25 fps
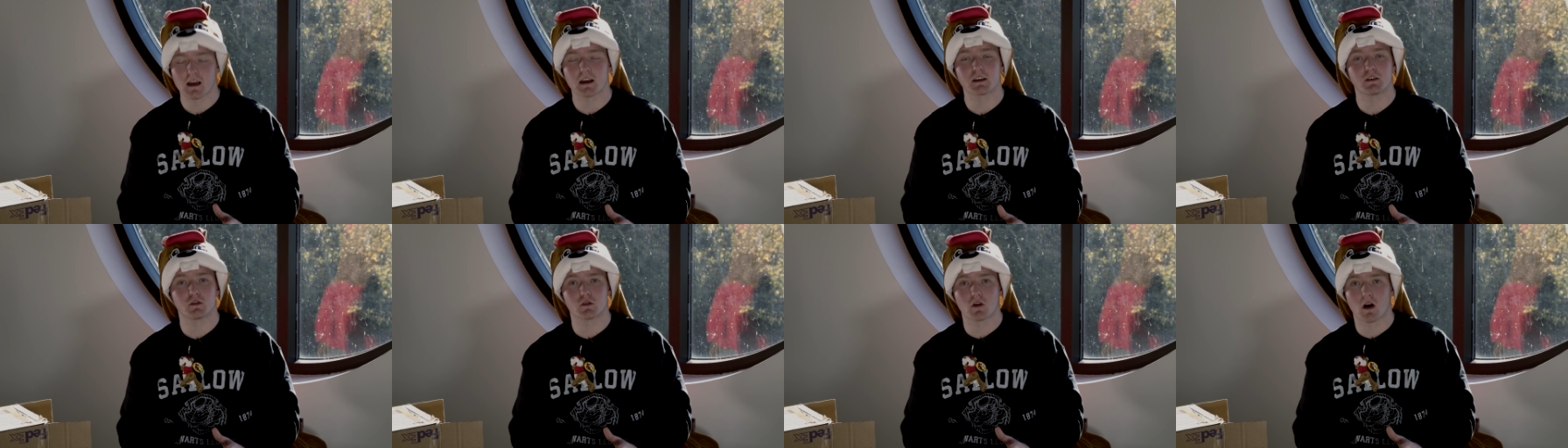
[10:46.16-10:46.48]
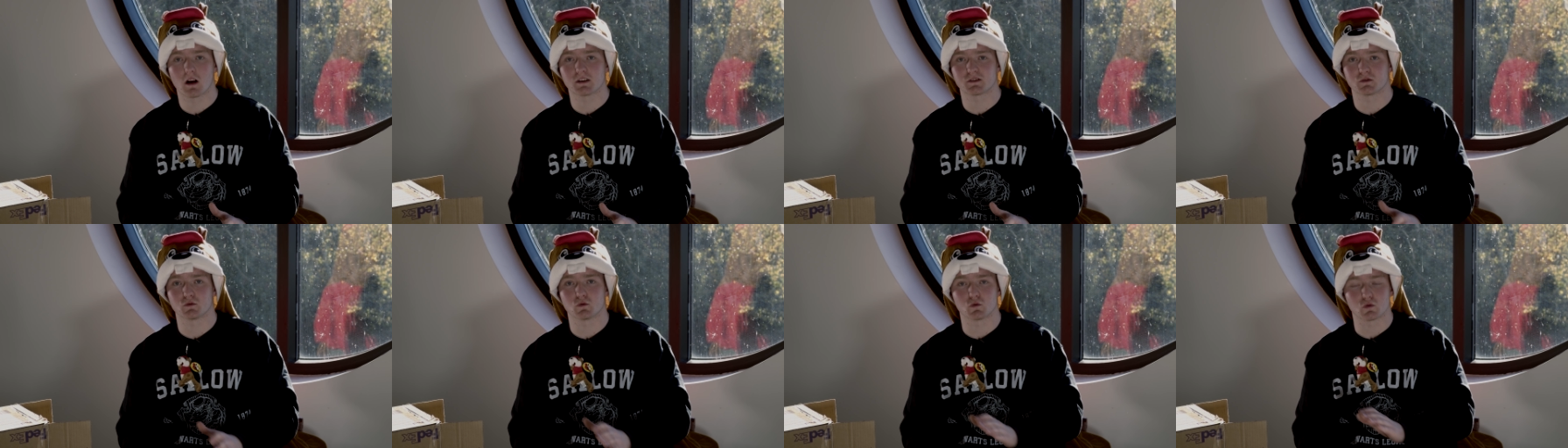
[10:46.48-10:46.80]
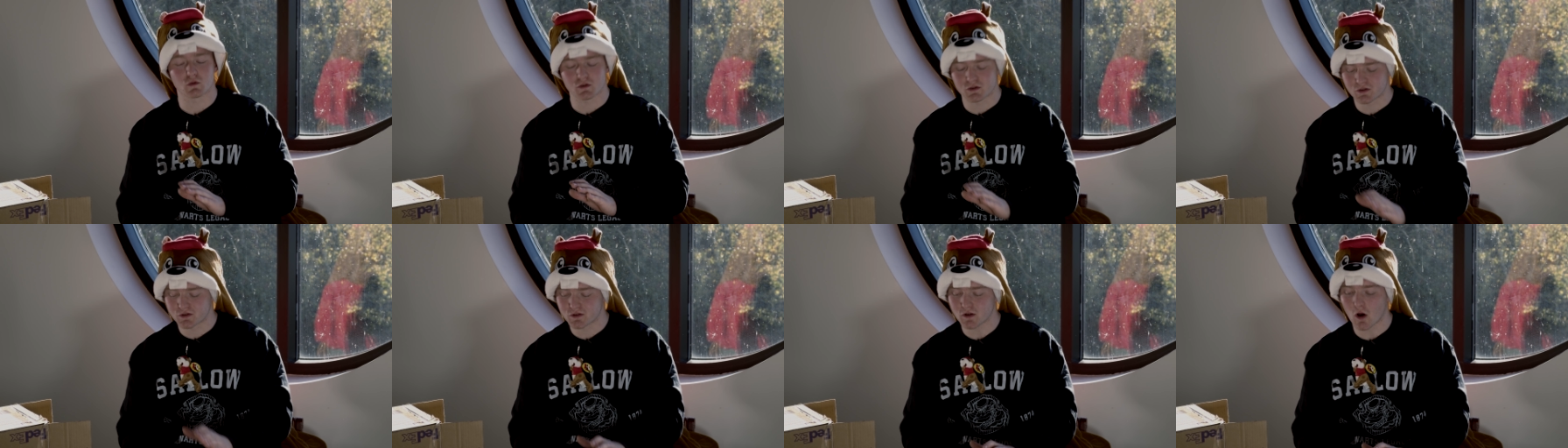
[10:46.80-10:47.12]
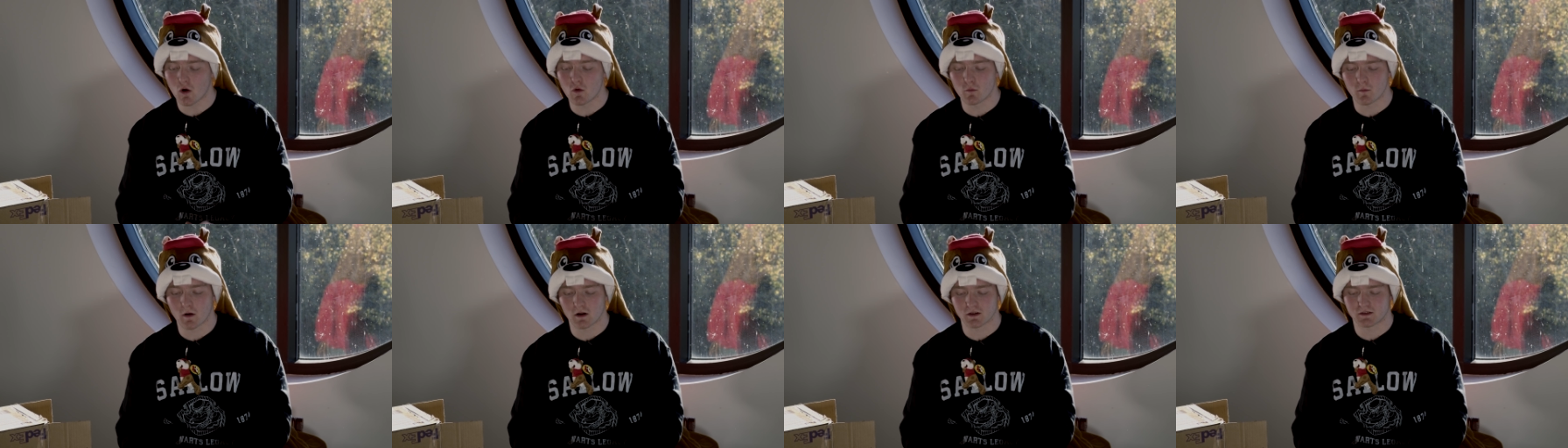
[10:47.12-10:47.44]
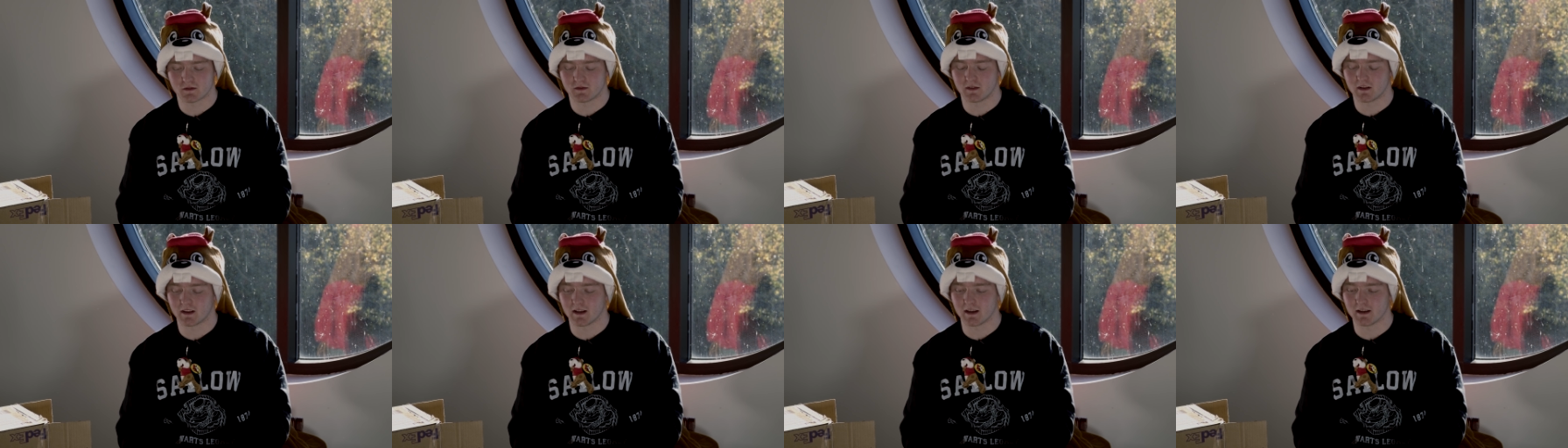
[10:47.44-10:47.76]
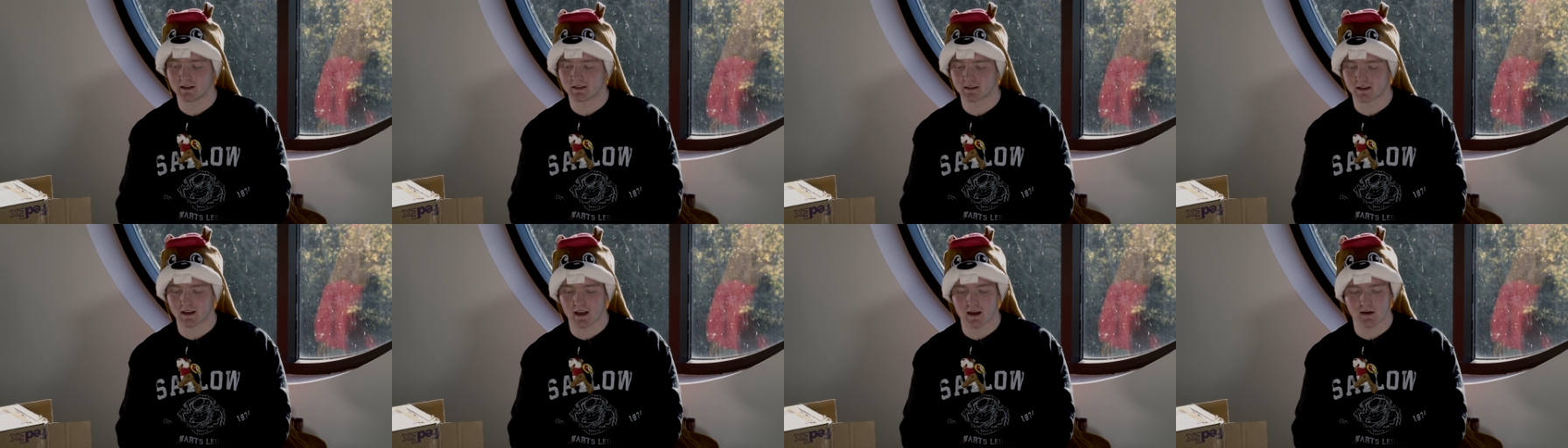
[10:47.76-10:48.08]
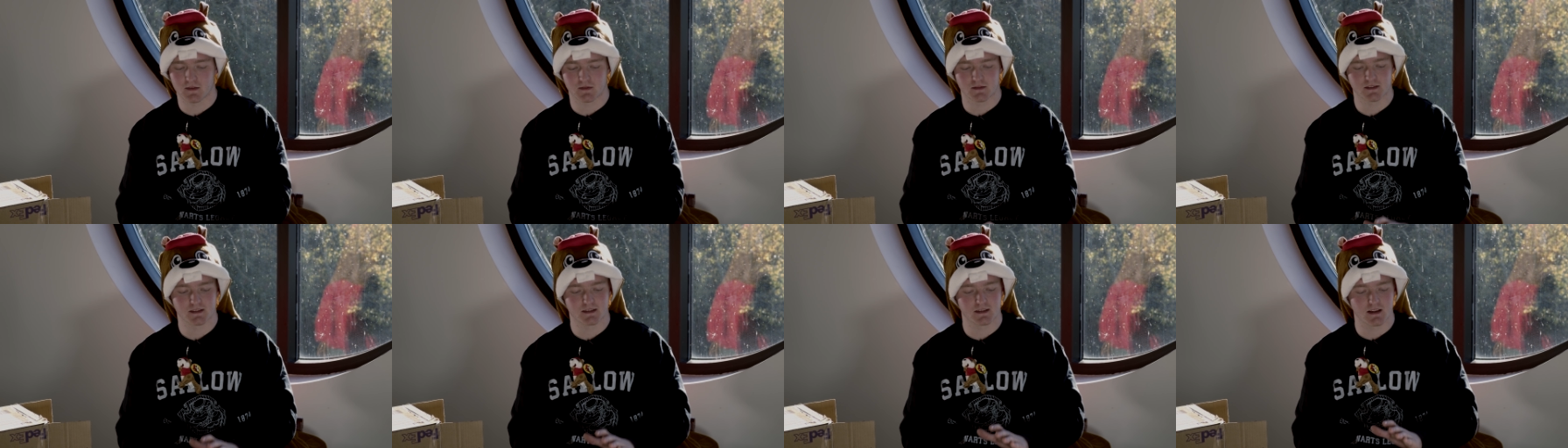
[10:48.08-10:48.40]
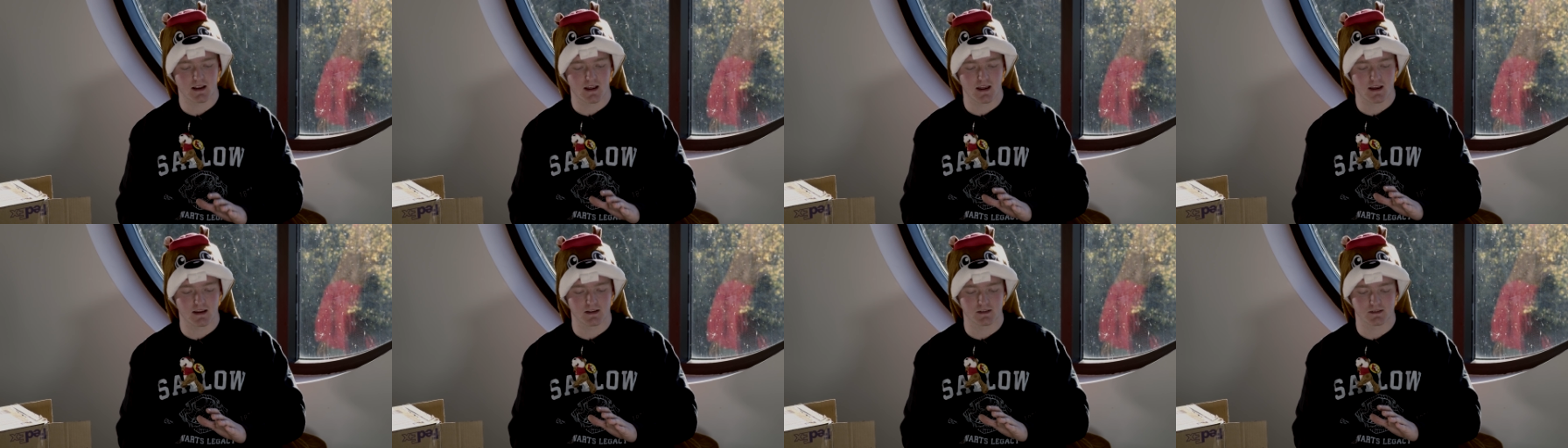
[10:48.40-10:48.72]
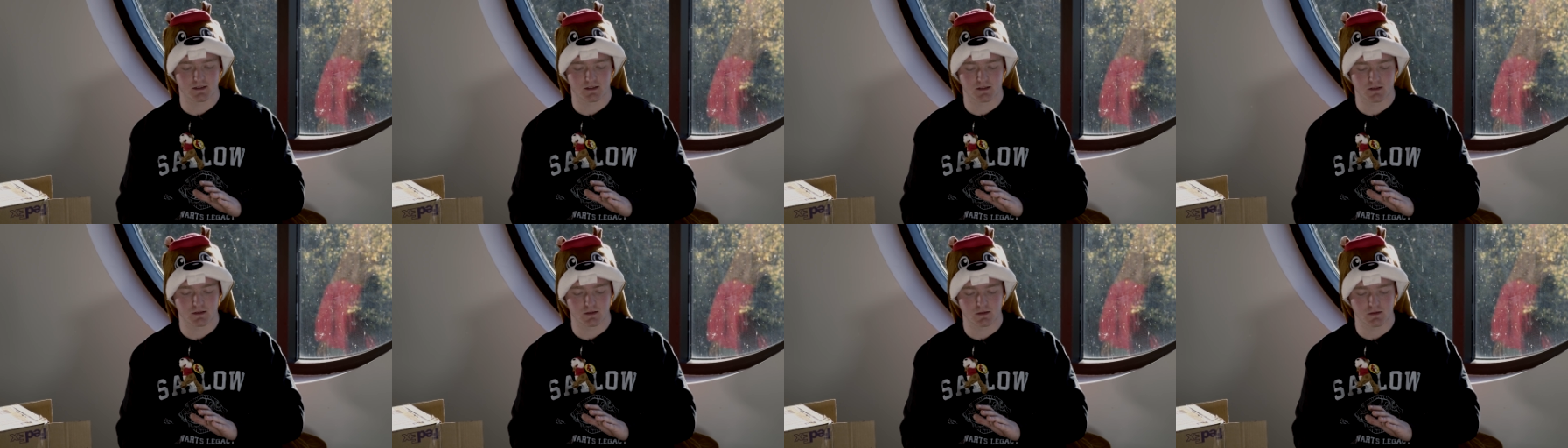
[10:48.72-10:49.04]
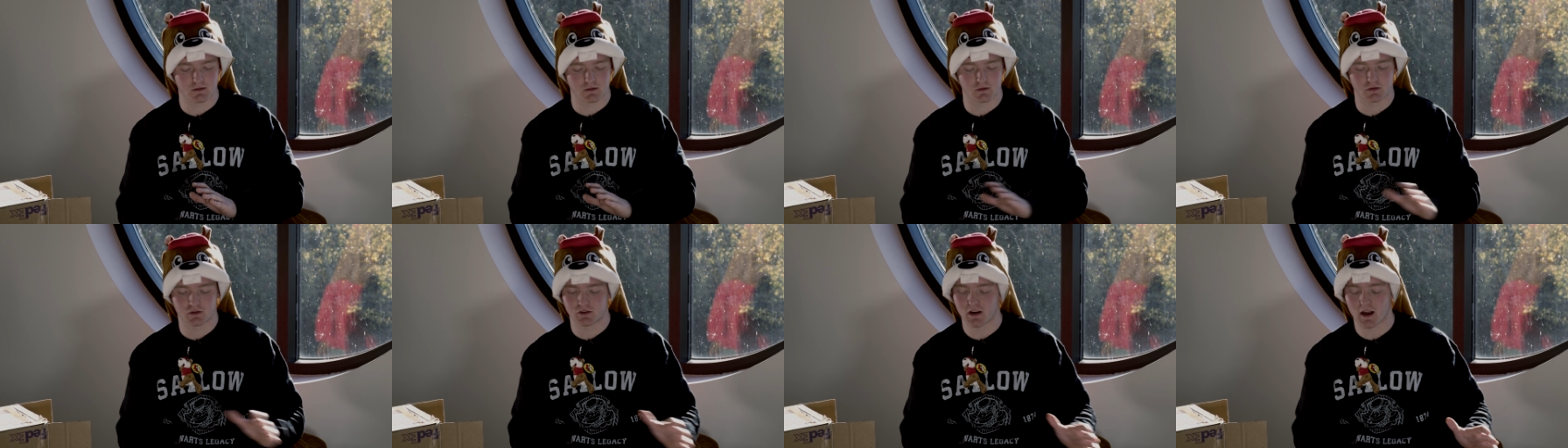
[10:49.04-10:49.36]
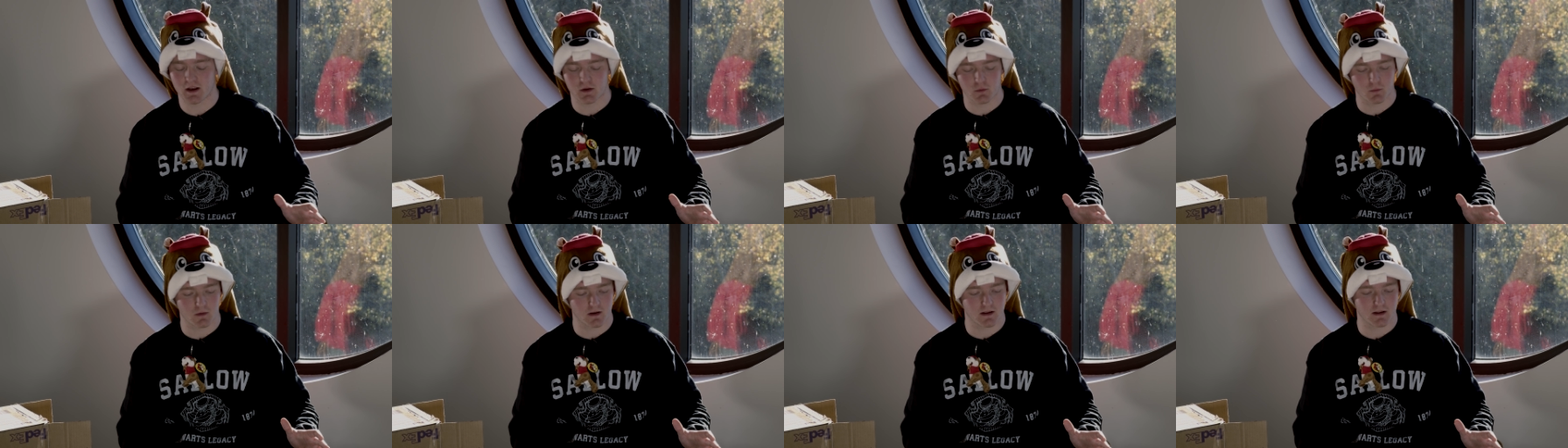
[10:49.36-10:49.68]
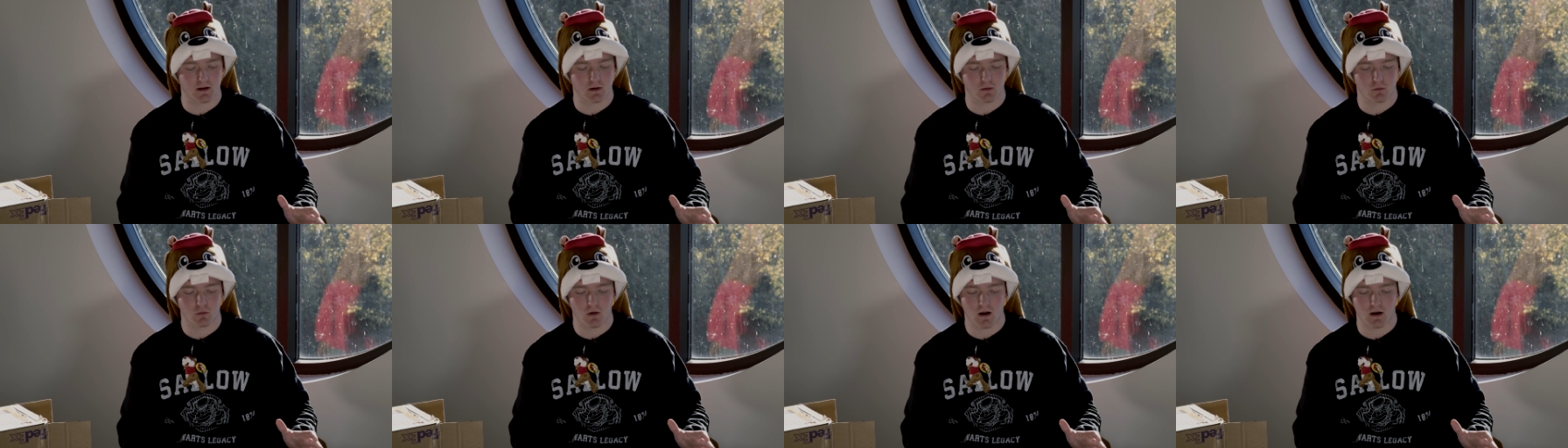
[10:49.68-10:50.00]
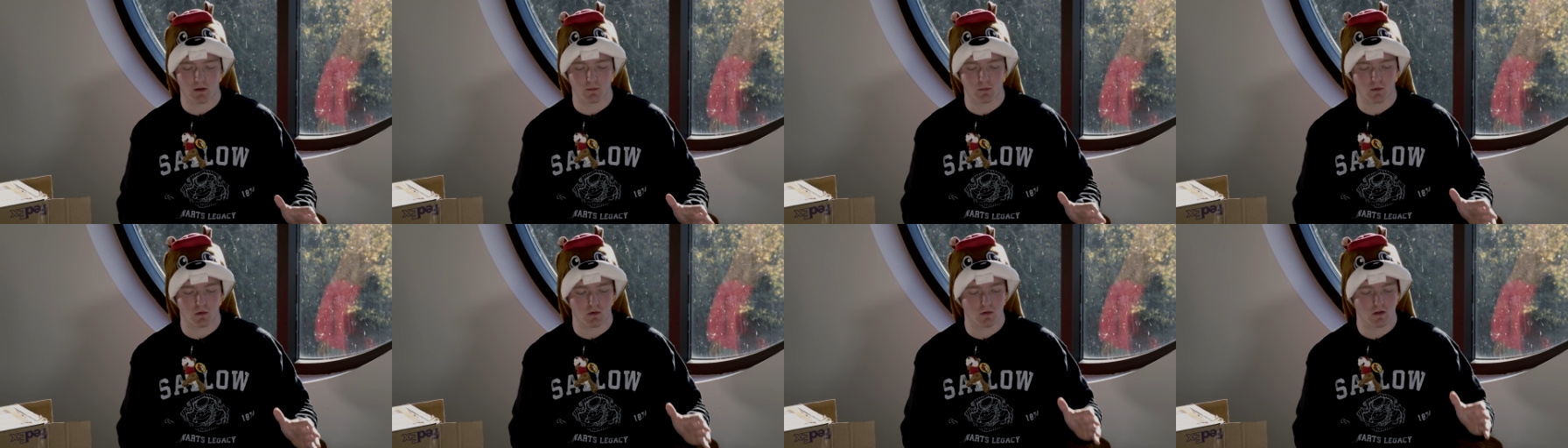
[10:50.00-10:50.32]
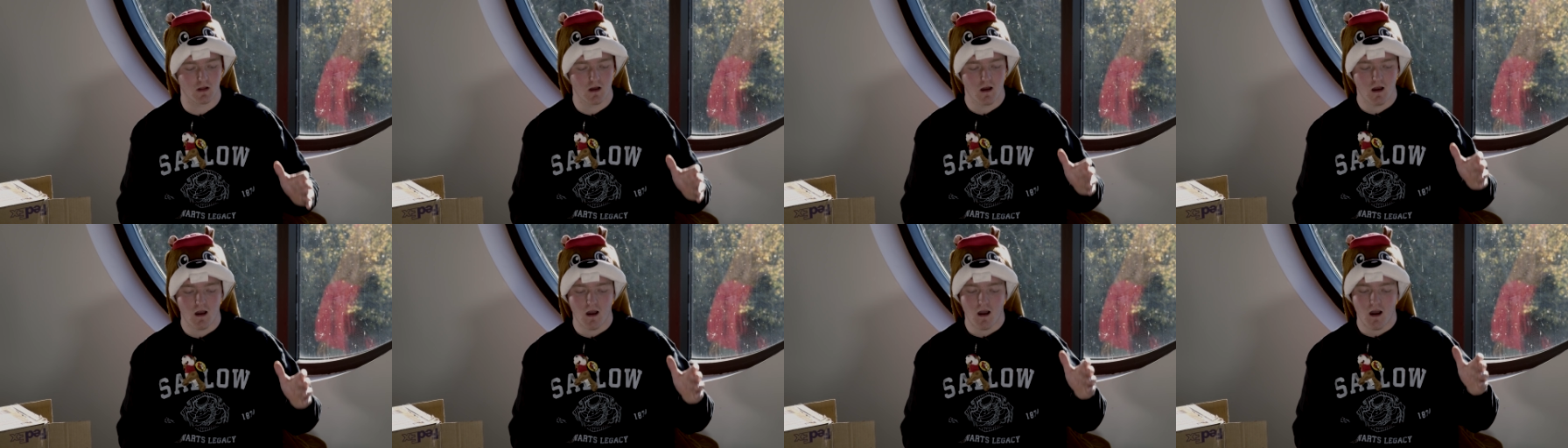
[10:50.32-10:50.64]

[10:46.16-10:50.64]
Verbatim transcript: Thank you guys all so much for these gifts. It is genuinely incredible.